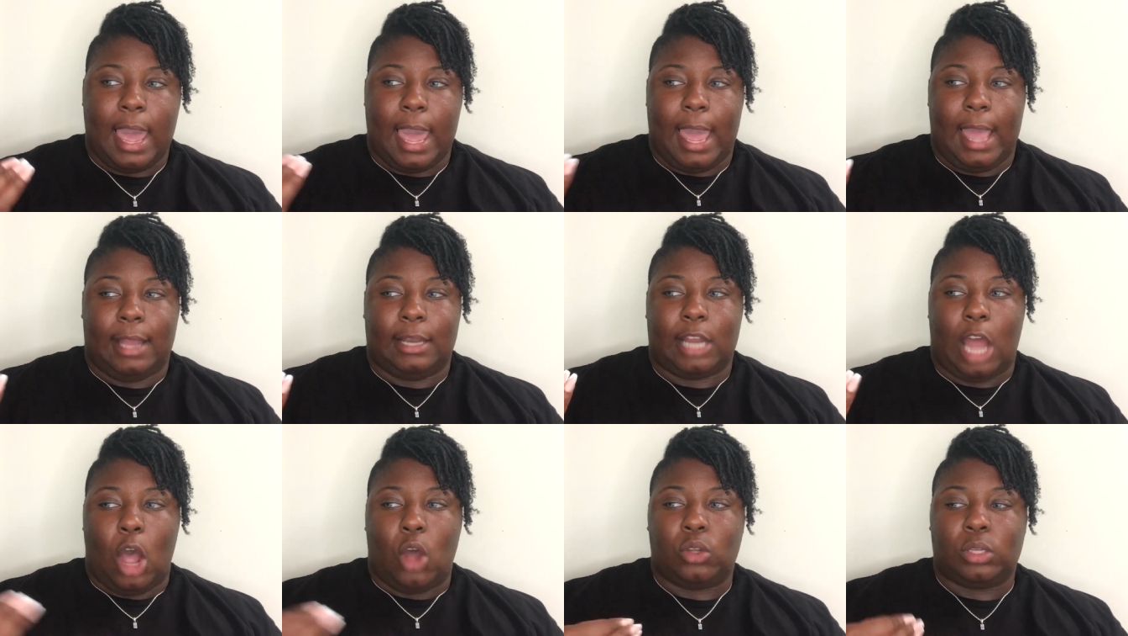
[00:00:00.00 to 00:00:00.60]

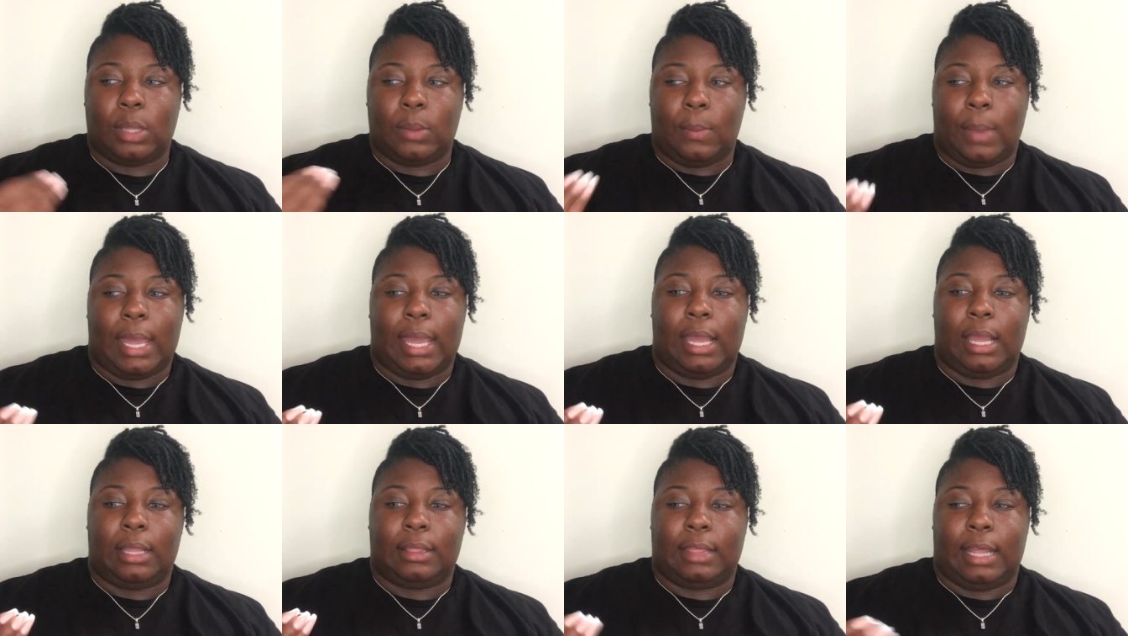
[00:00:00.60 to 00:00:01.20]
And the only
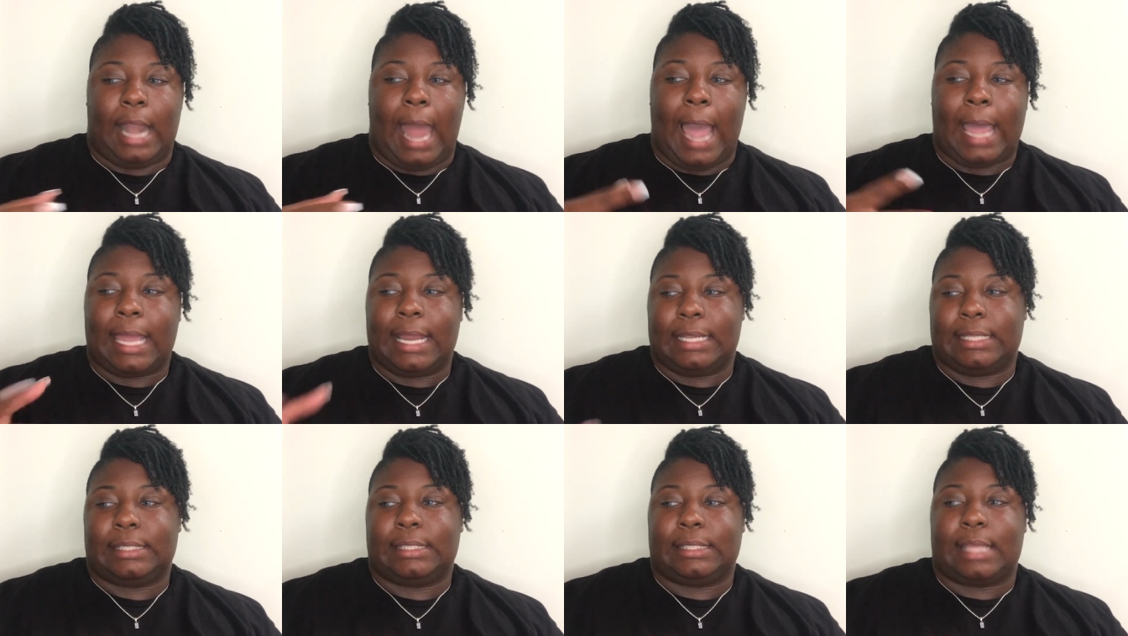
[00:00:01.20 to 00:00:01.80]
way that I
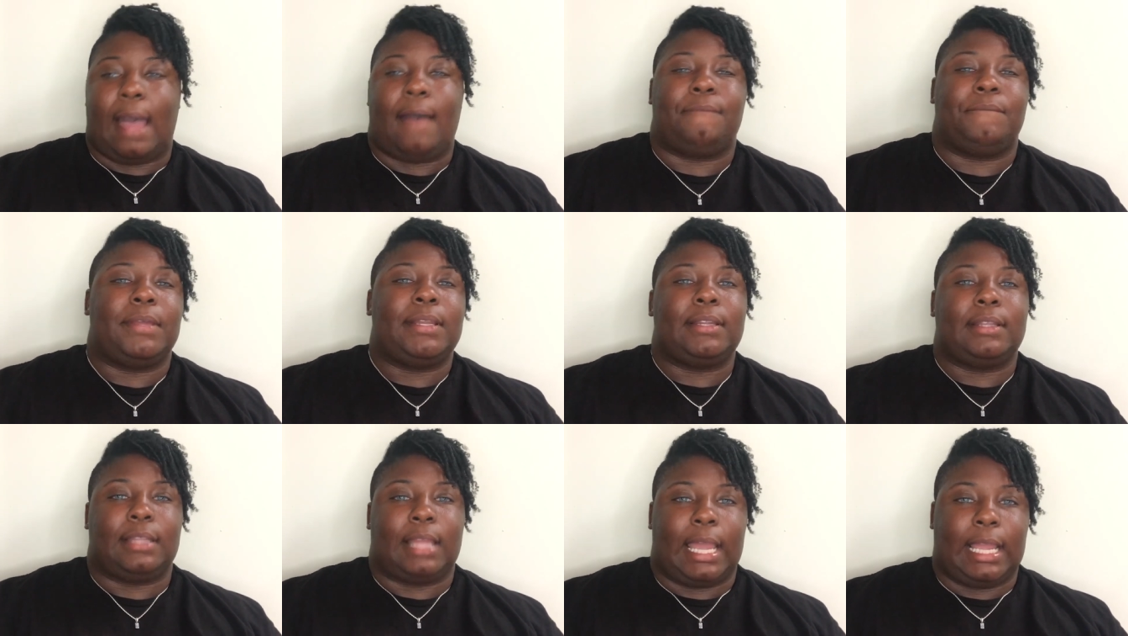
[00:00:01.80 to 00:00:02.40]
can stop
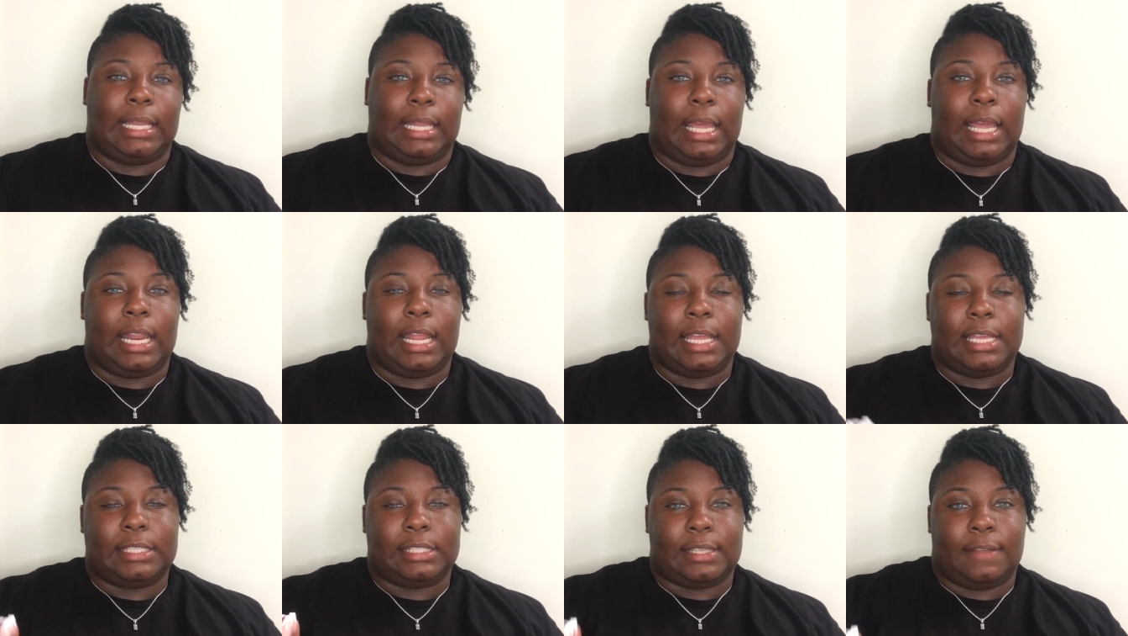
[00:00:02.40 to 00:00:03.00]
feeling like
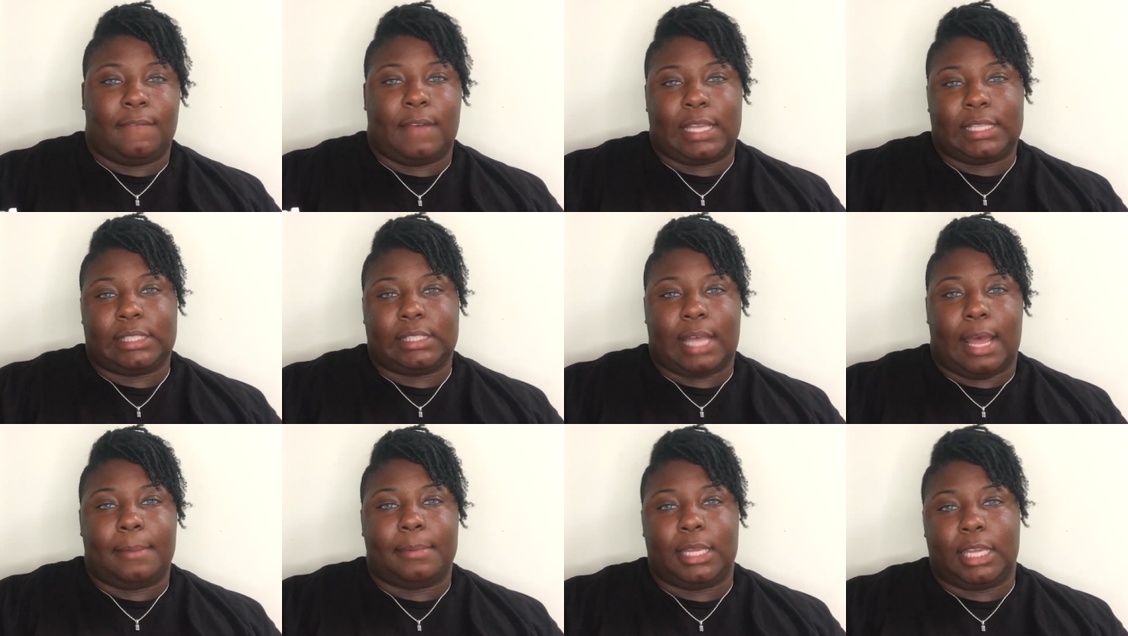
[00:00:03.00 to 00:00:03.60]
that is if I
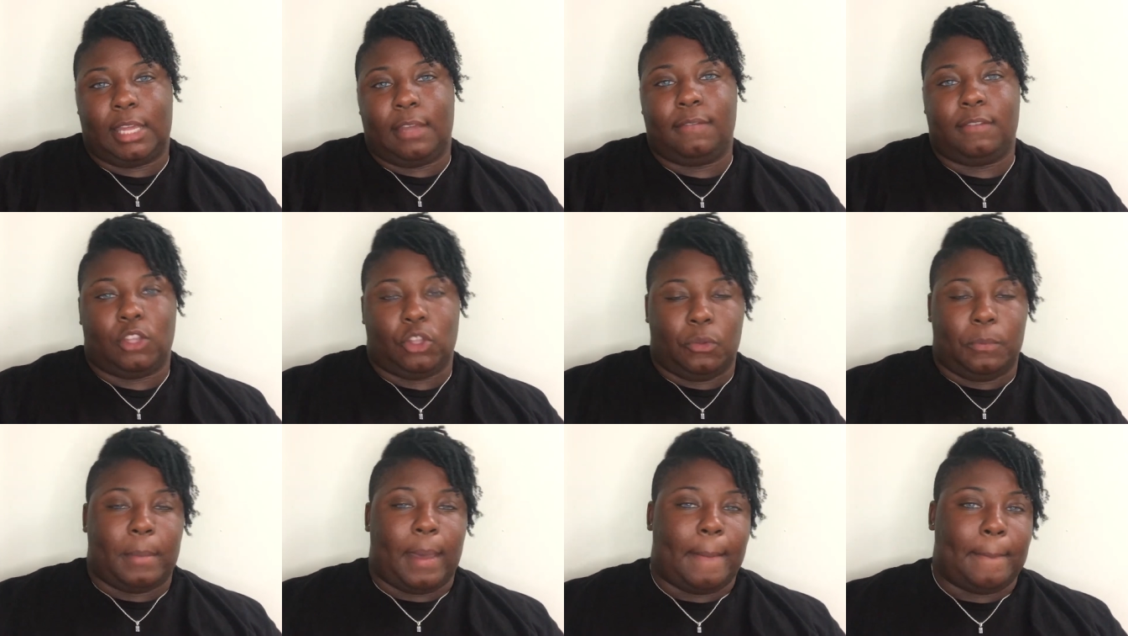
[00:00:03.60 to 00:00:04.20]
stop giving
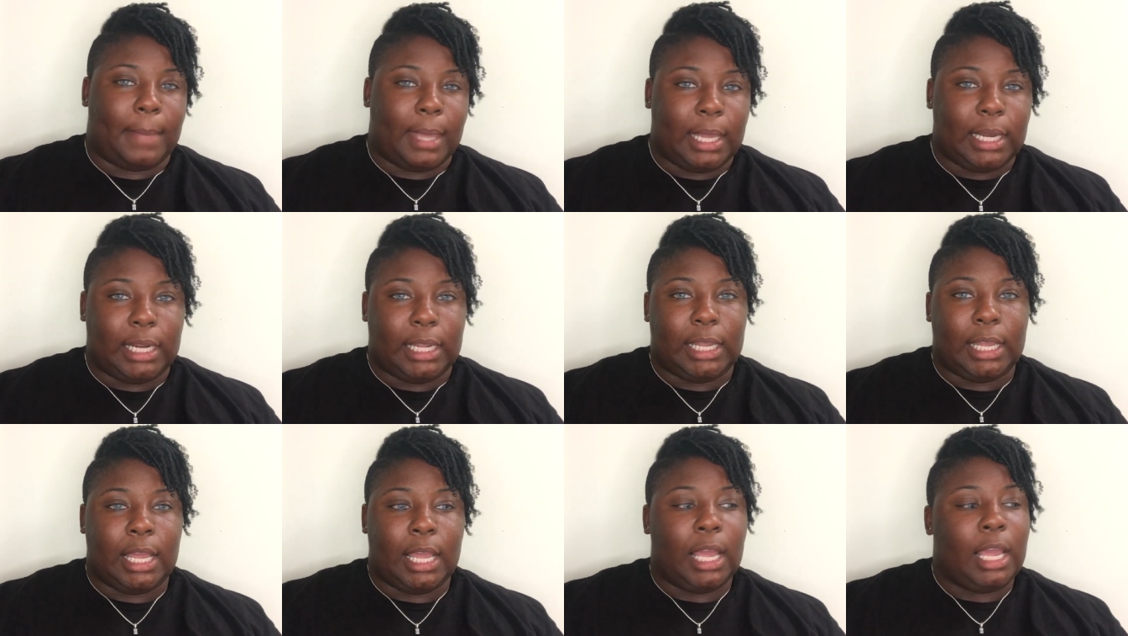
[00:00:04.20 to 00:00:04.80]
you my
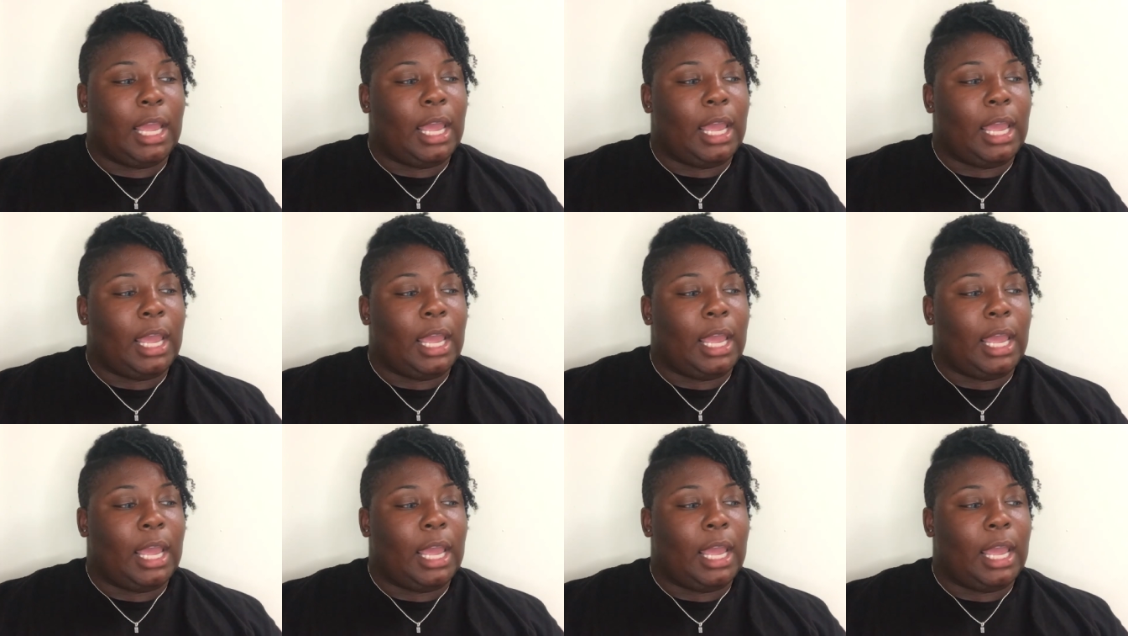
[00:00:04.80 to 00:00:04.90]
money